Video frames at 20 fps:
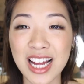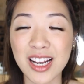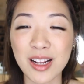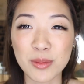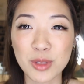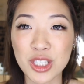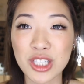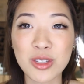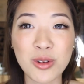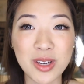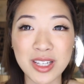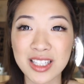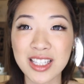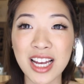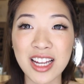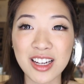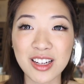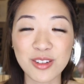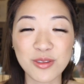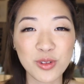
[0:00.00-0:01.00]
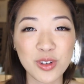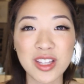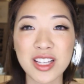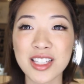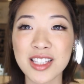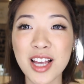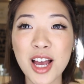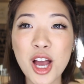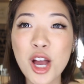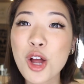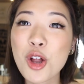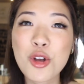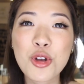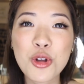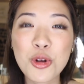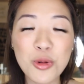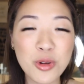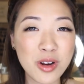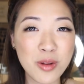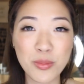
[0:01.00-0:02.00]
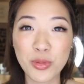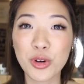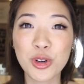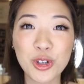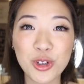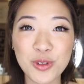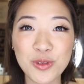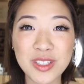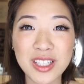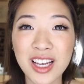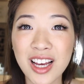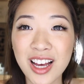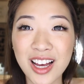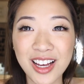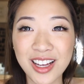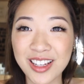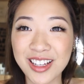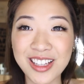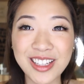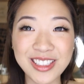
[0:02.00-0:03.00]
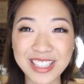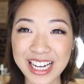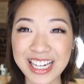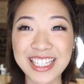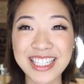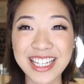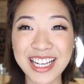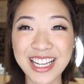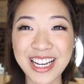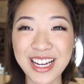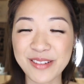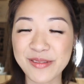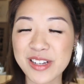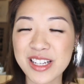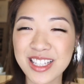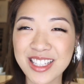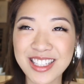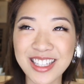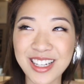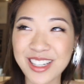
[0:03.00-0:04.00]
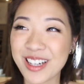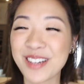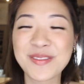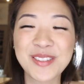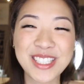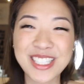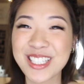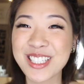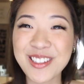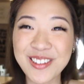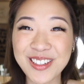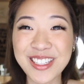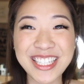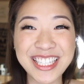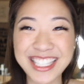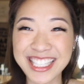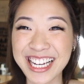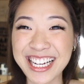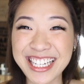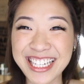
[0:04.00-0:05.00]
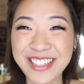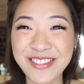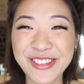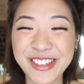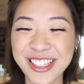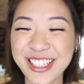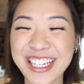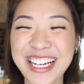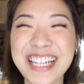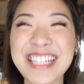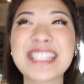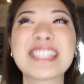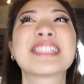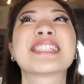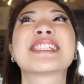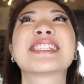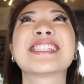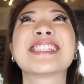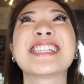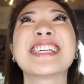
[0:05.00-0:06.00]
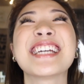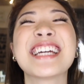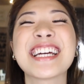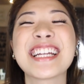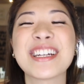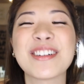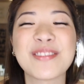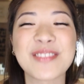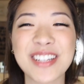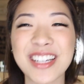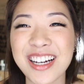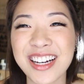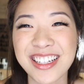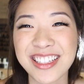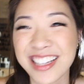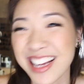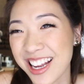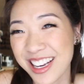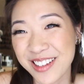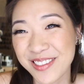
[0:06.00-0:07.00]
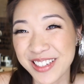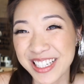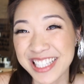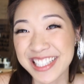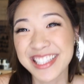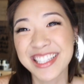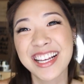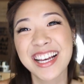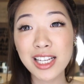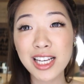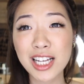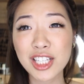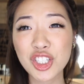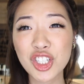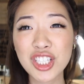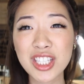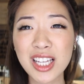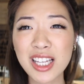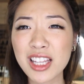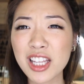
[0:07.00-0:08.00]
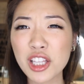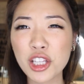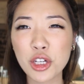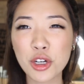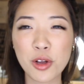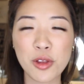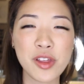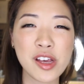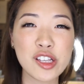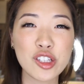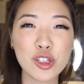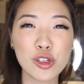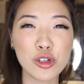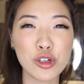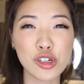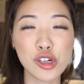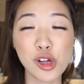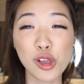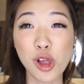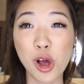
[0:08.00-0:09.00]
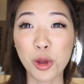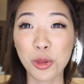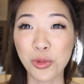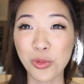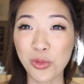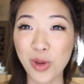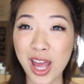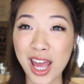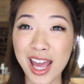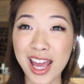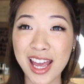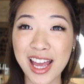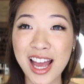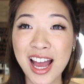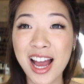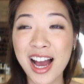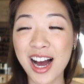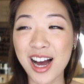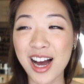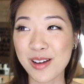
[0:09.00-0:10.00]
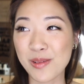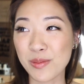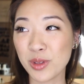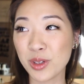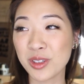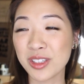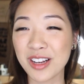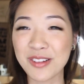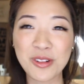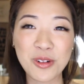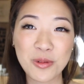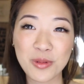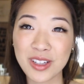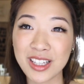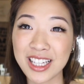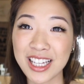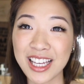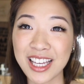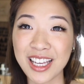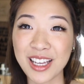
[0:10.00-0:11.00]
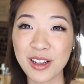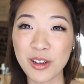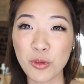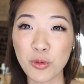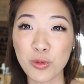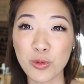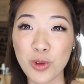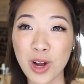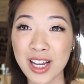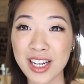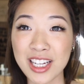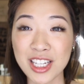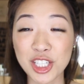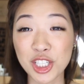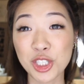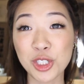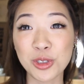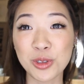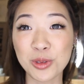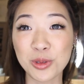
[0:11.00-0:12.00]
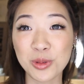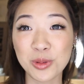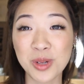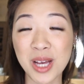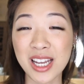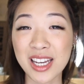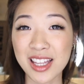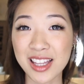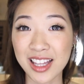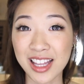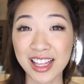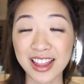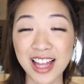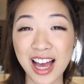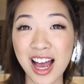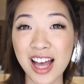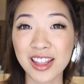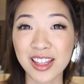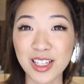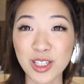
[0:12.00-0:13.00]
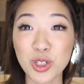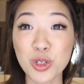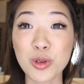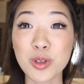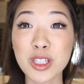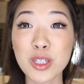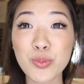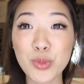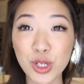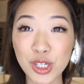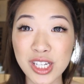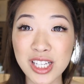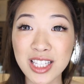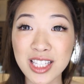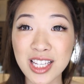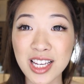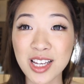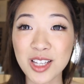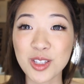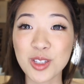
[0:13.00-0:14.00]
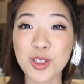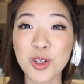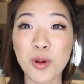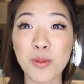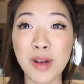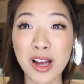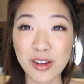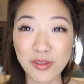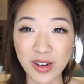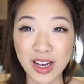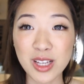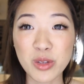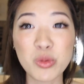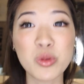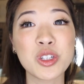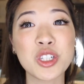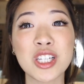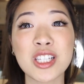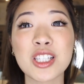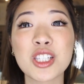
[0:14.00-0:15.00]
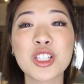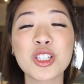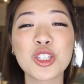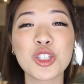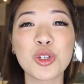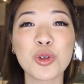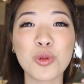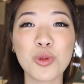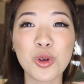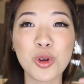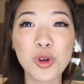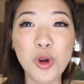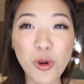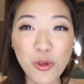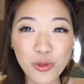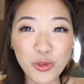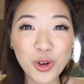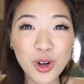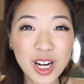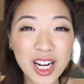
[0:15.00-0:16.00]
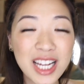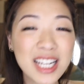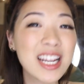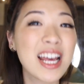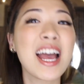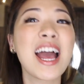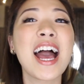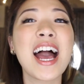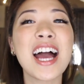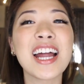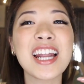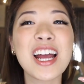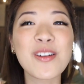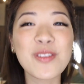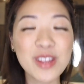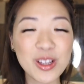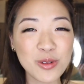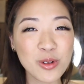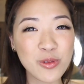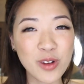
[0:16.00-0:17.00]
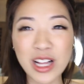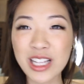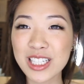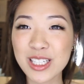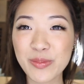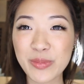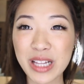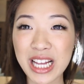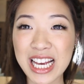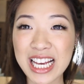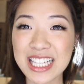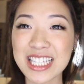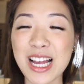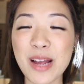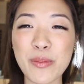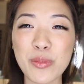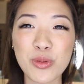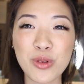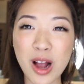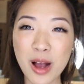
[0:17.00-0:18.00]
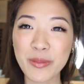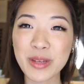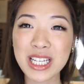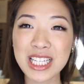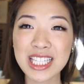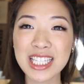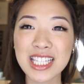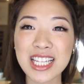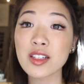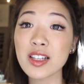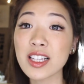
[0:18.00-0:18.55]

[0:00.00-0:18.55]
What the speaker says: And I'm just so excited for this new and improved collection. I'm just so excited for you guys to see it. Oh my god. Anyways, and yeah, it's just like the little things you learn along the way. You'll never really run into anything like that unless you experience it. So my advice would just to go for it and everything will fall into place, I promise.